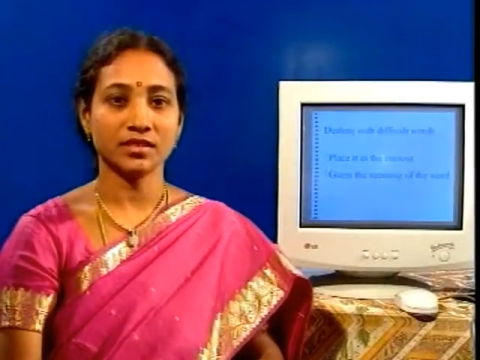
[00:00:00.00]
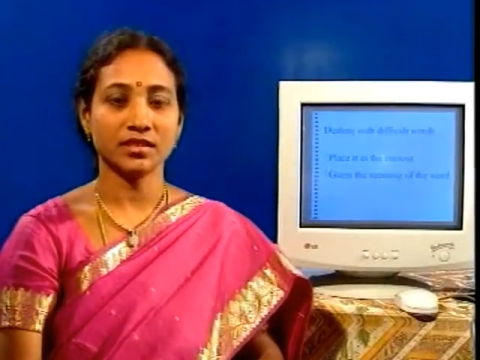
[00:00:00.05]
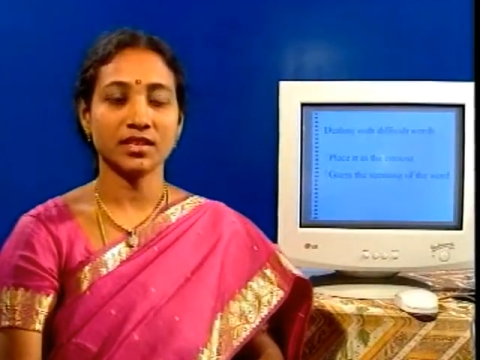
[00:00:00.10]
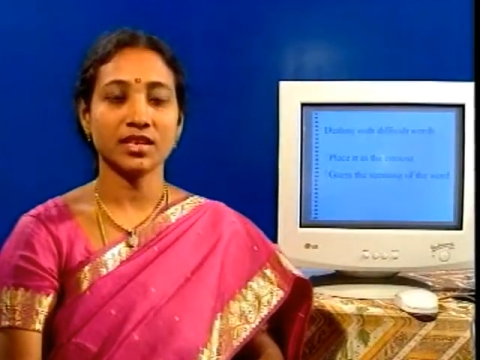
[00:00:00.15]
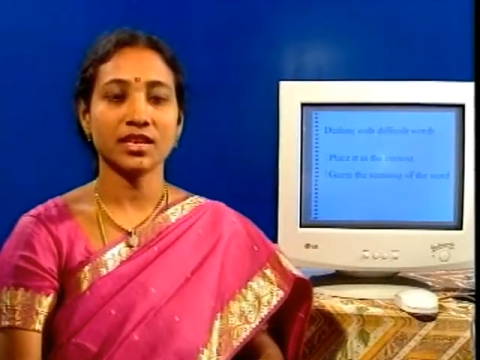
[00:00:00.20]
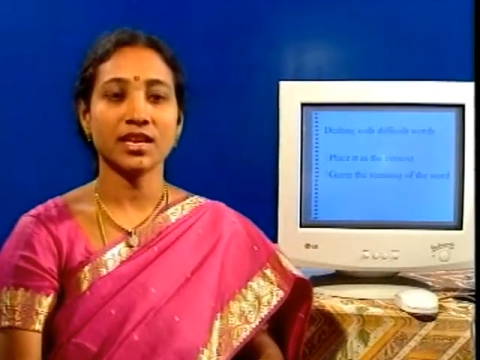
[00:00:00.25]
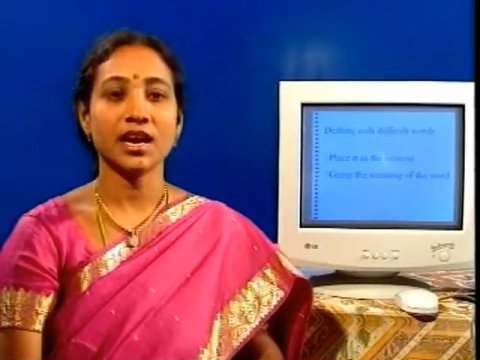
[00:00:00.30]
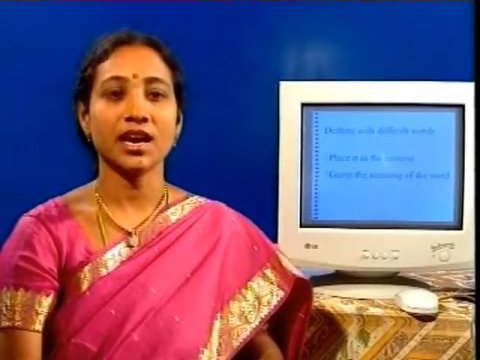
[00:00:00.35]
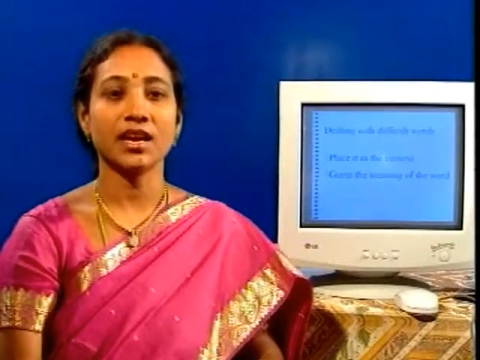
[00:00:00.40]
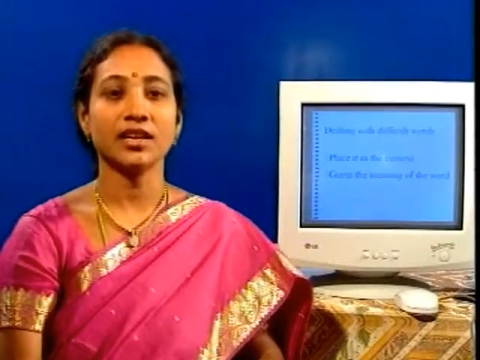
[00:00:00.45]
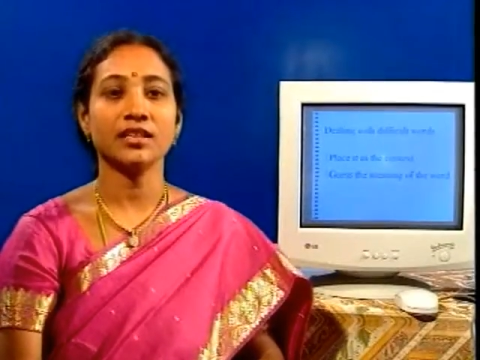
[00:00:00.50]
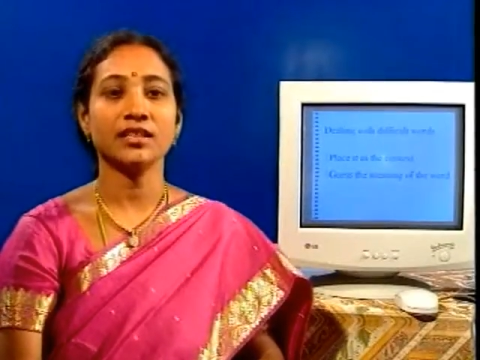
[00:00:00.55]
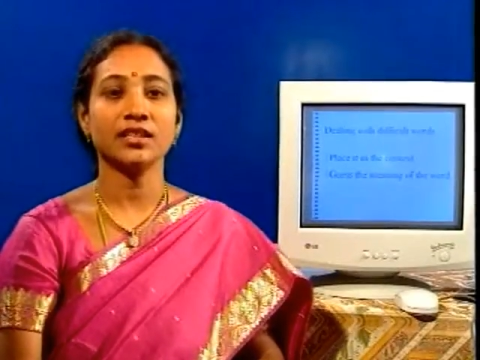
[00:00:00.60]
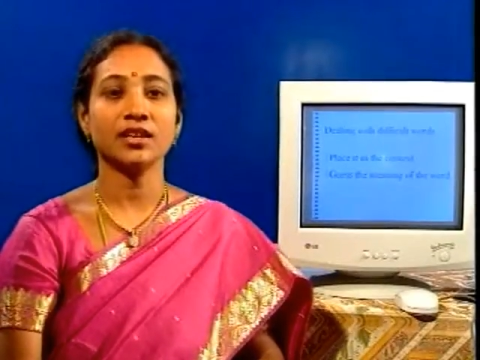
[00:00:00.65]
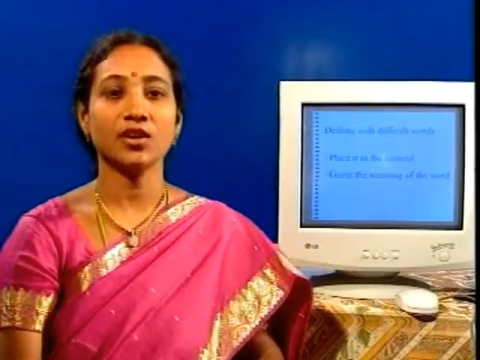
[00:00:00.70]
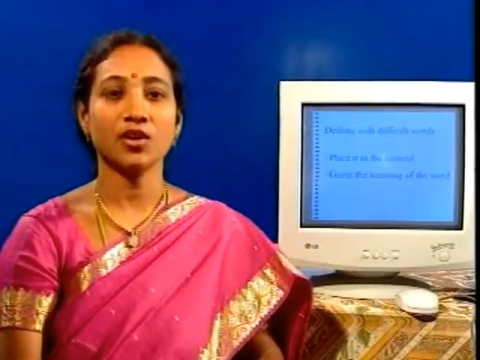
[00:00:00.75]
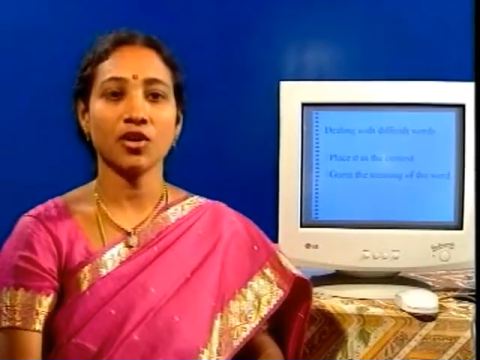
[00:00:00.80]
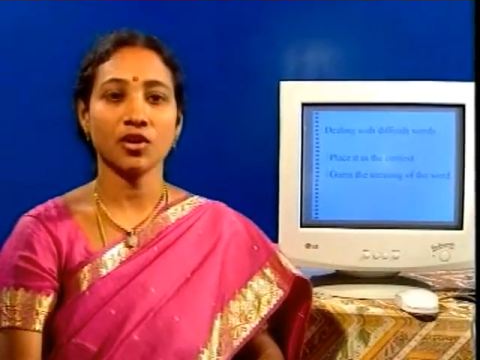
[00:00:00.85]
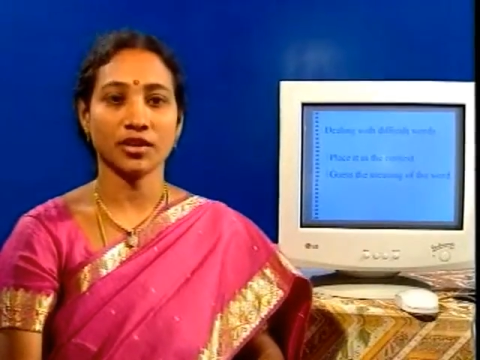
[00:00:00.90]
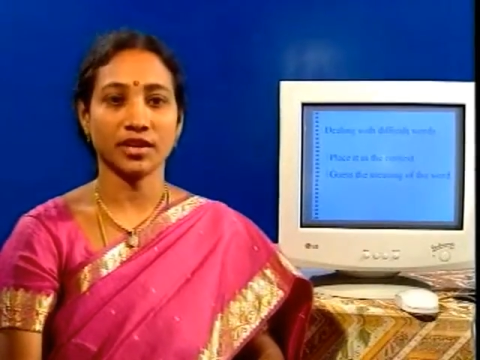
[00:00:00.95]
that are in the
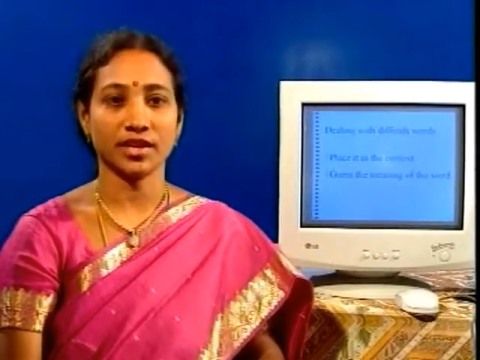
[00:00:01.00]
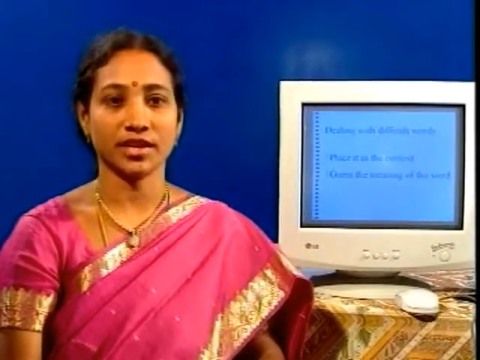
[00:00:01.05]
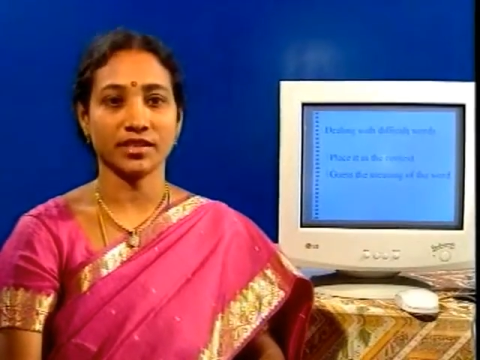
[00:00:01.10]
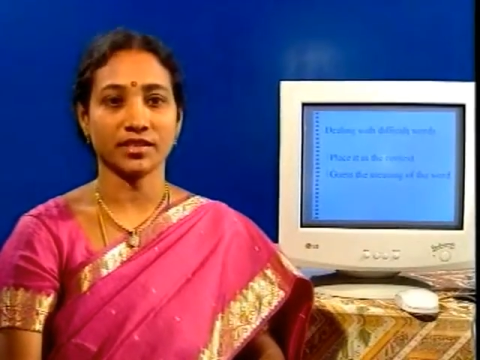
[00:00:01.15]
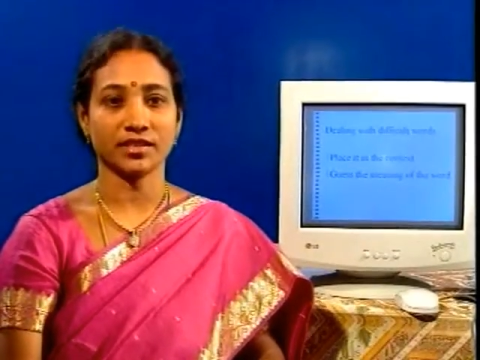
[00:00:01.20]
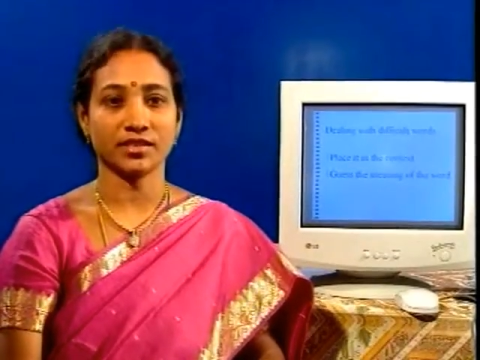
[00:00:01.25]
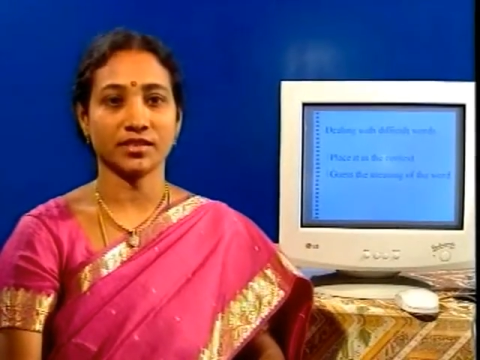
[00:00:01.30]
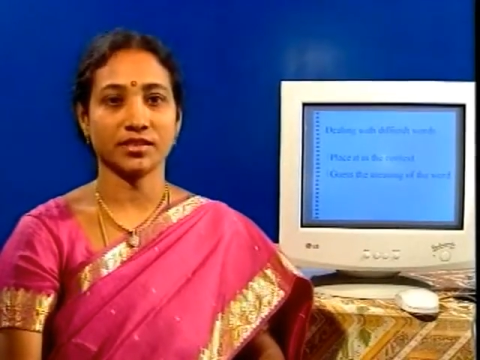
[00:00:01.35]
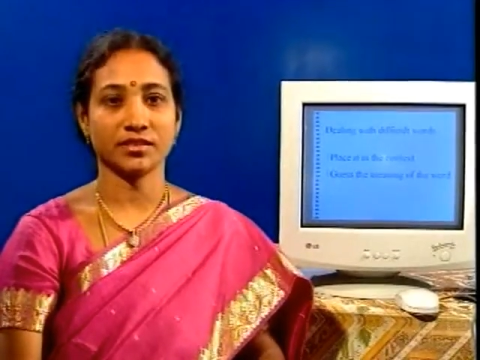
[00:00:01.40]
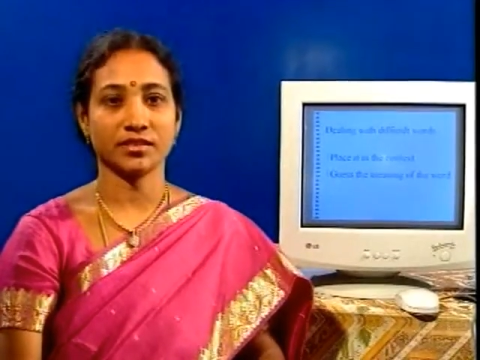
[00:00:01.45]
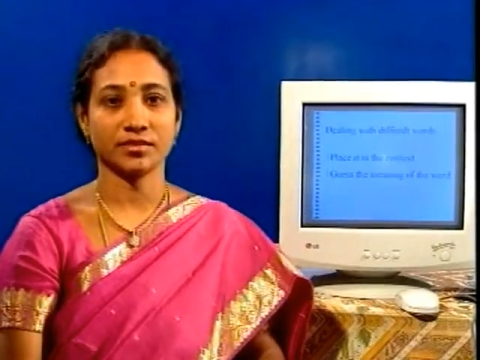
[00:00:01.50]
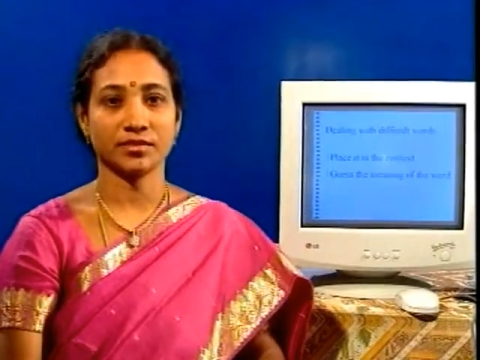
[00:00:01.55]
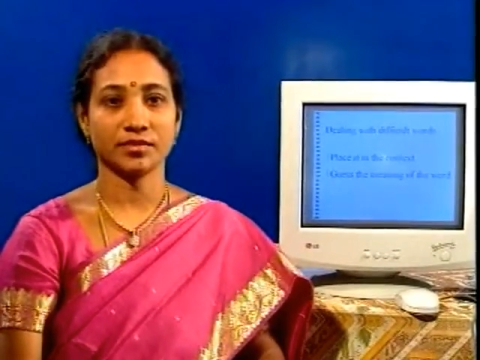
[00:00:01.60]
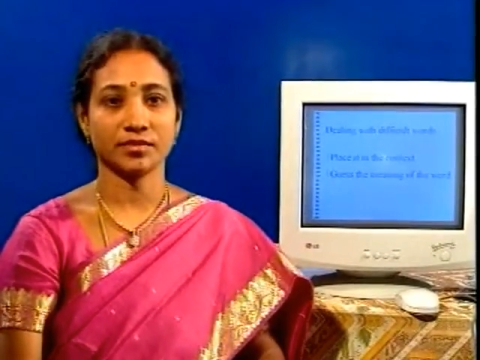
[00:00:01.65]
context.